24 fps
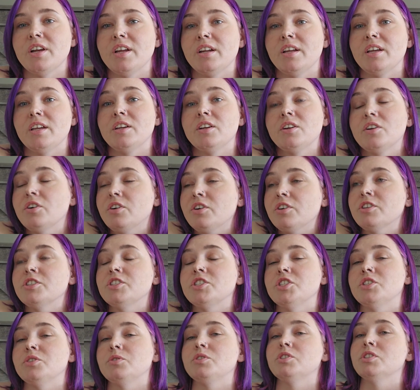And I
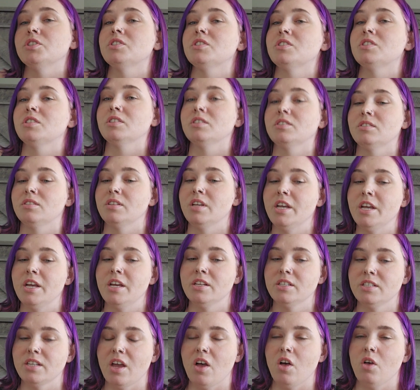encourage you just to
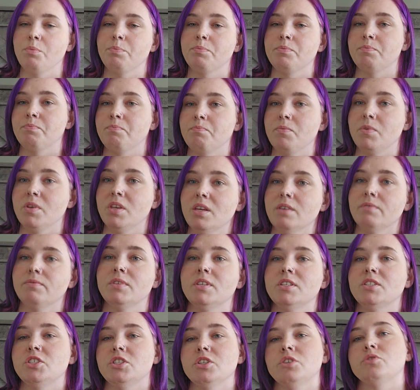help
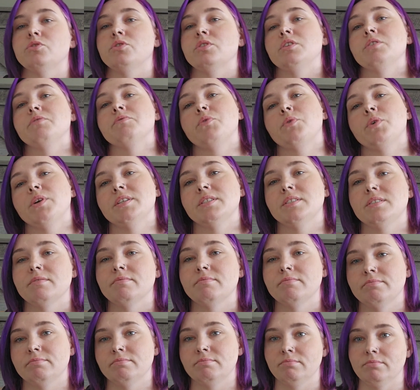give these children their
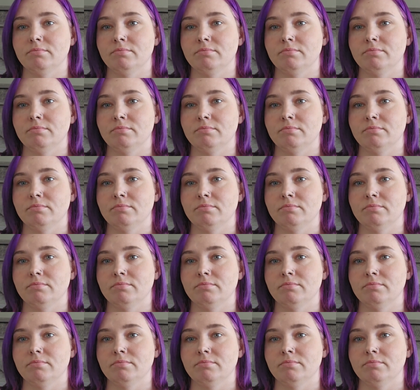voice.